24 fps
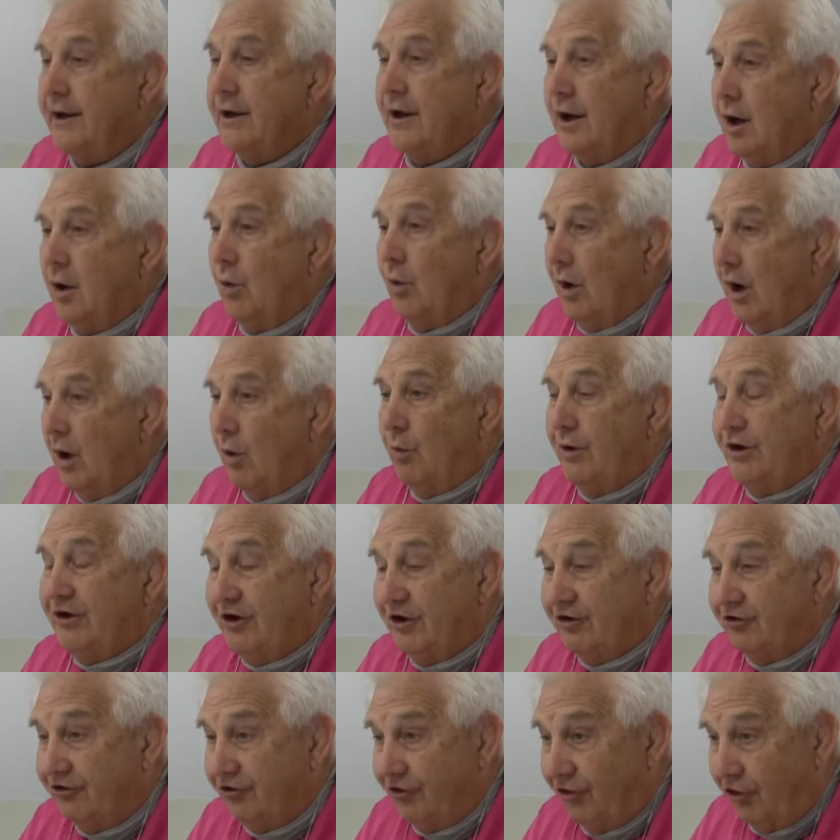Okay. Well, we
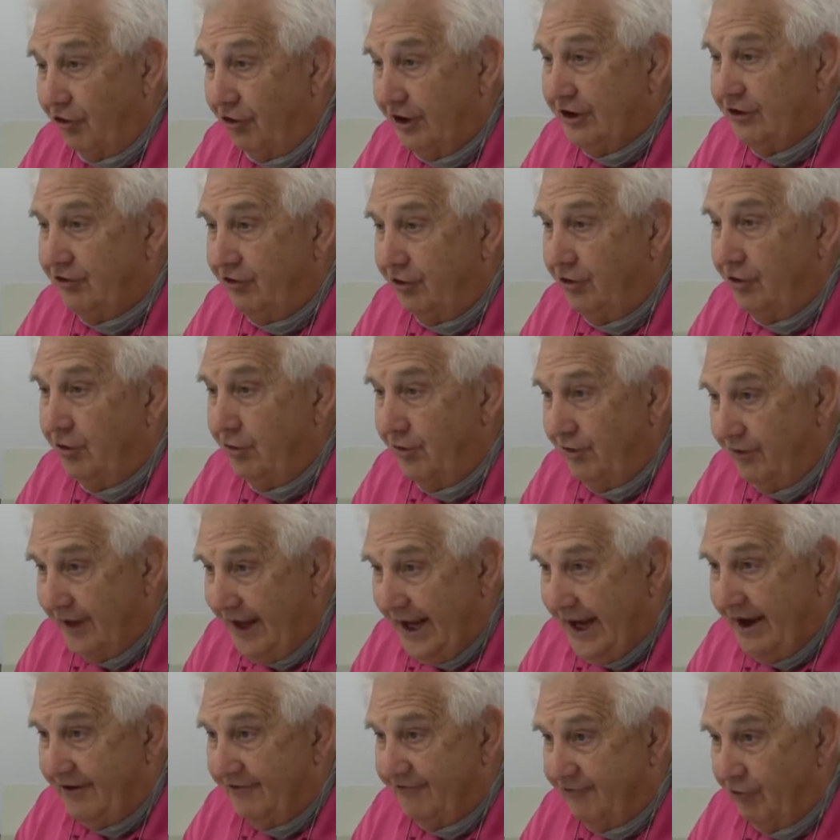can certainly do
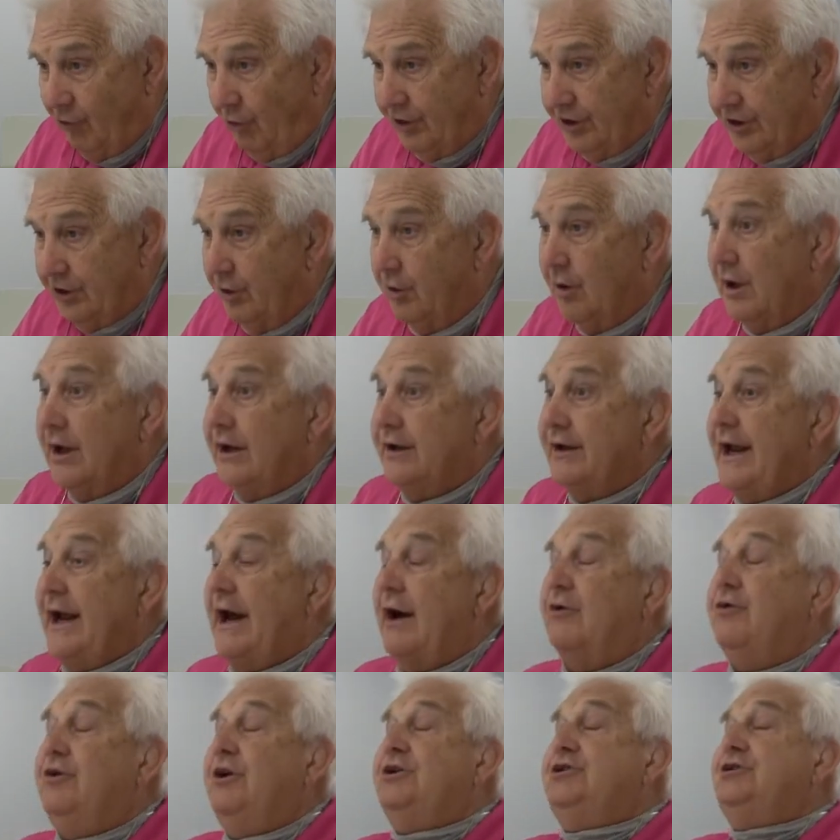that for you.
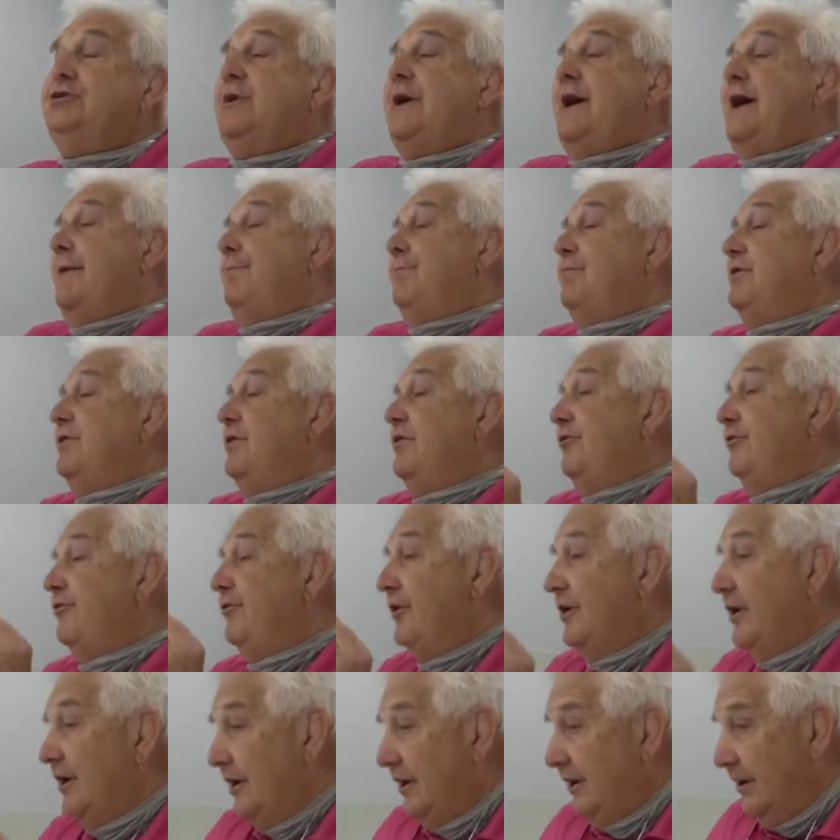Now, did you happen to
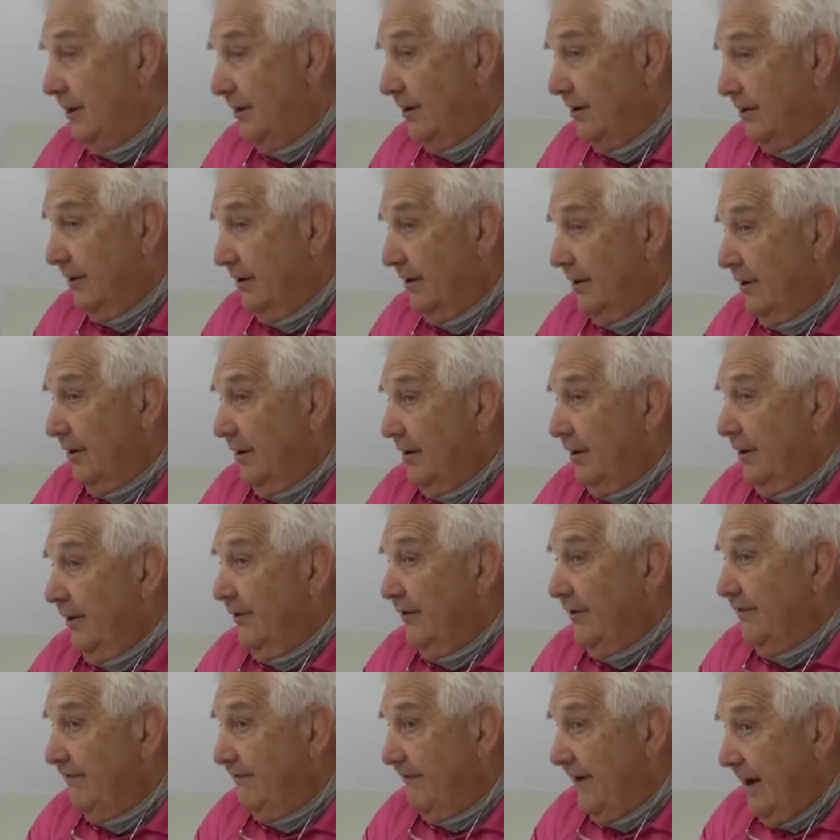see
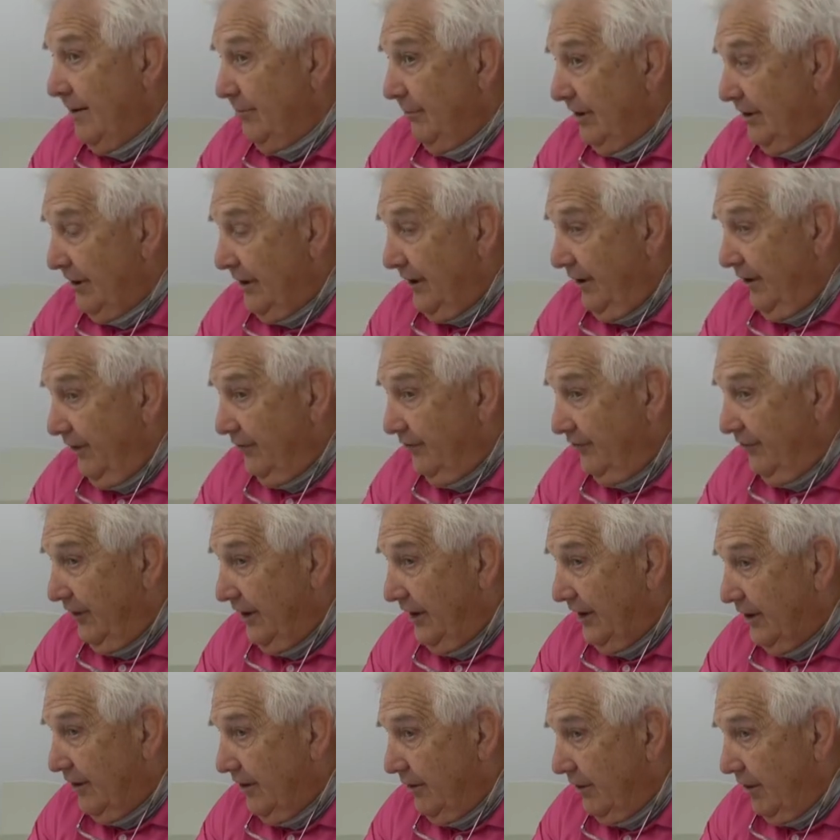the family
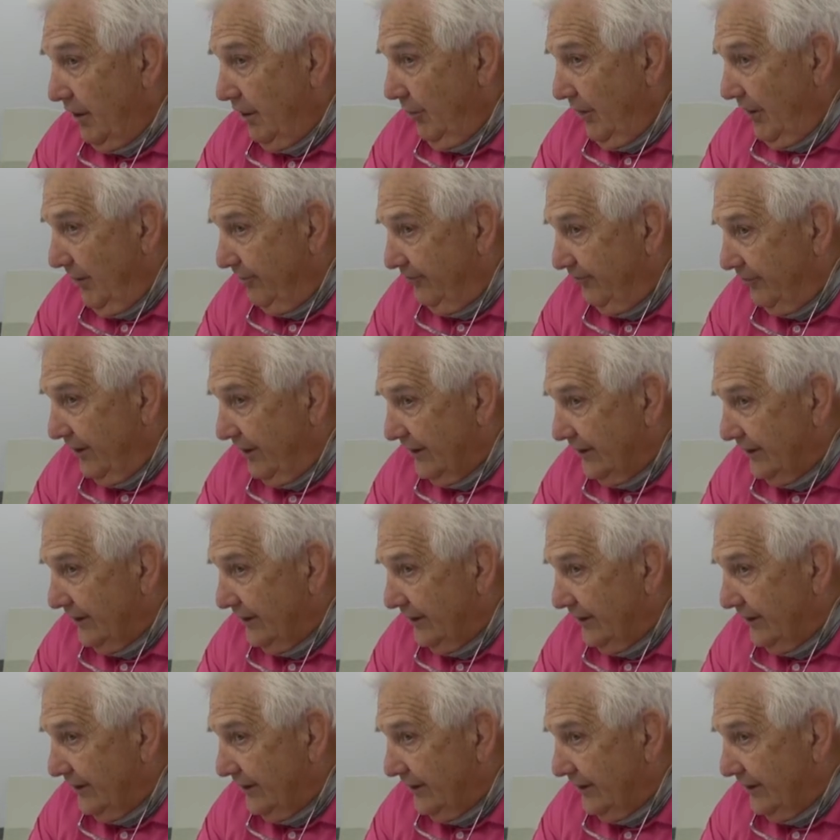guarantee on our website?